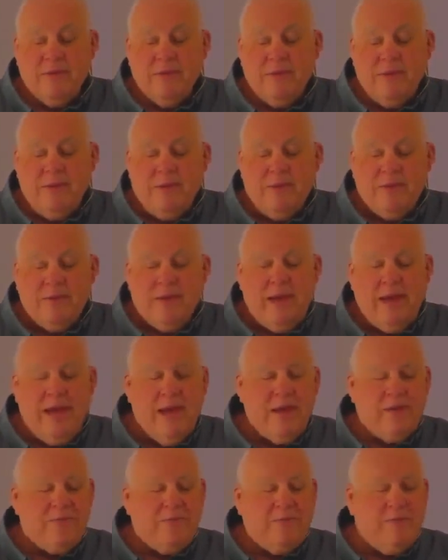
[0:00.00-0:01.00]
You
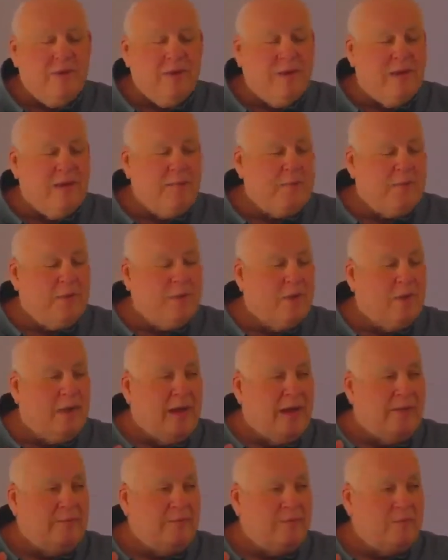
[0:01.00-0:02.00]
can't fill up your
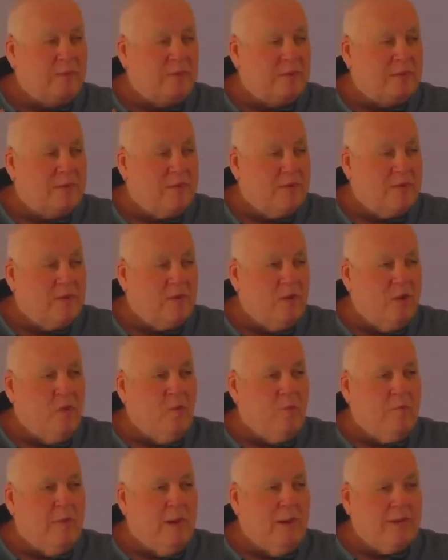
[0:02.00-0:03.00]
life with so
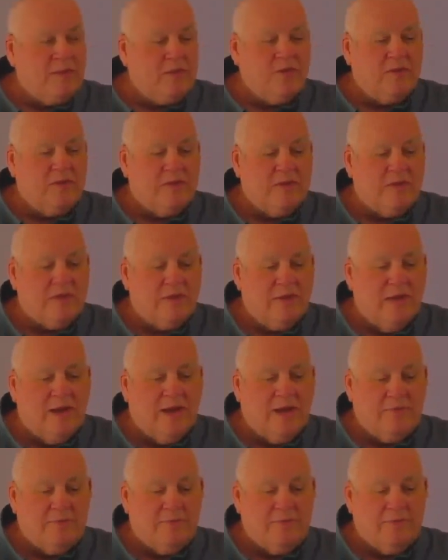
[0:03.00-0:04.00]
much
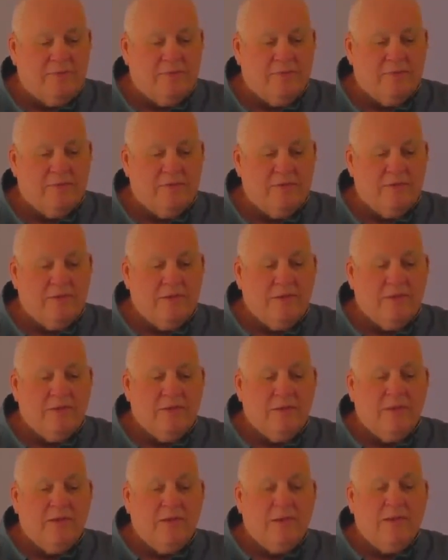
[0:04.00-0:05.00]
stuff
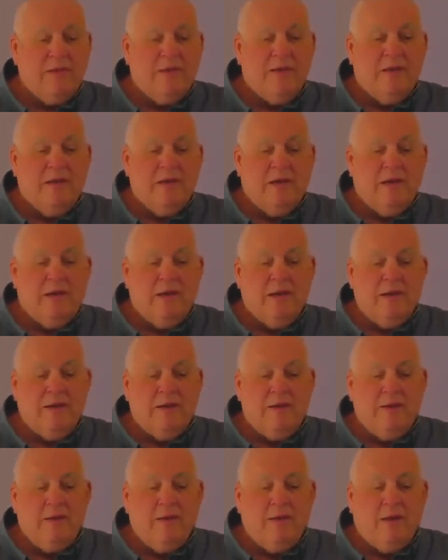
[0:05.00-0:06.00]

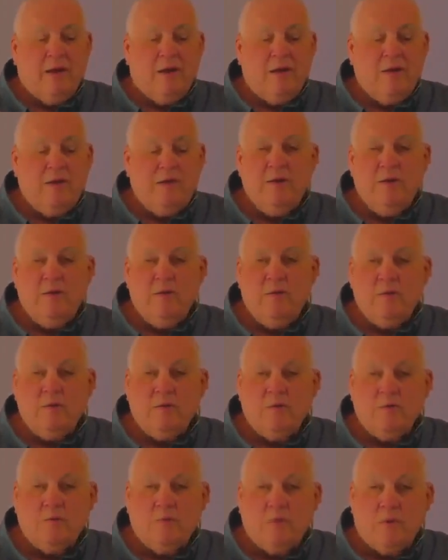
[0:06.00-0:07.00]
that all you do
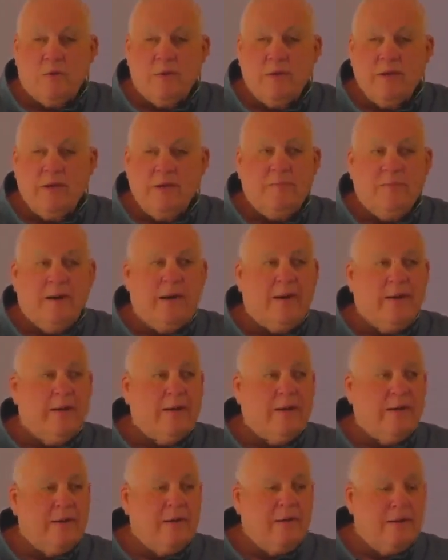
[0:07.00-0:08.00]
is worry about
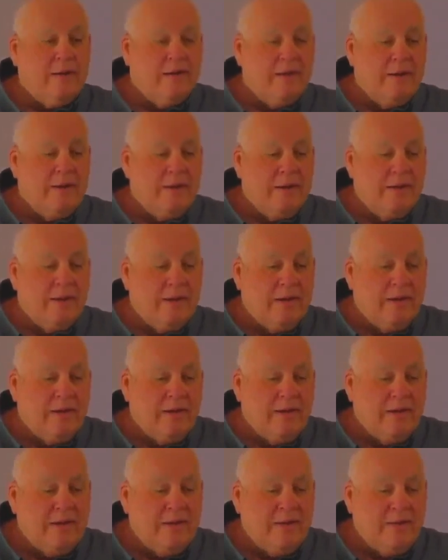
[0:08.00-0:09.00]
it,
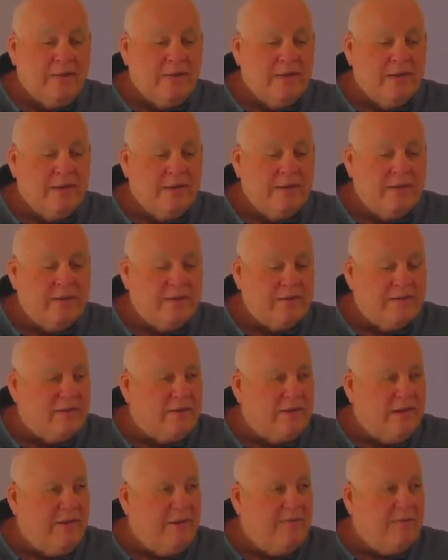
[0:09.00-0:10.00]
you get
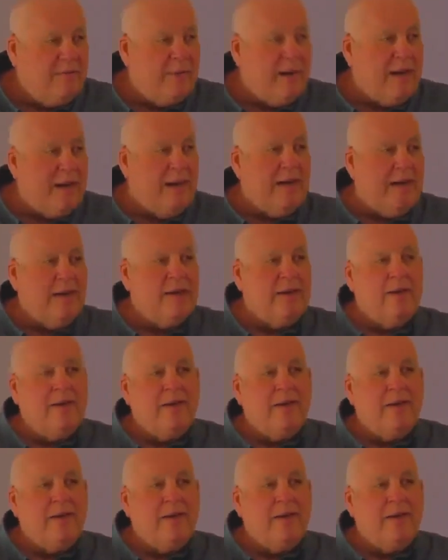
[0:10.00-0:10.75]
deceived by it,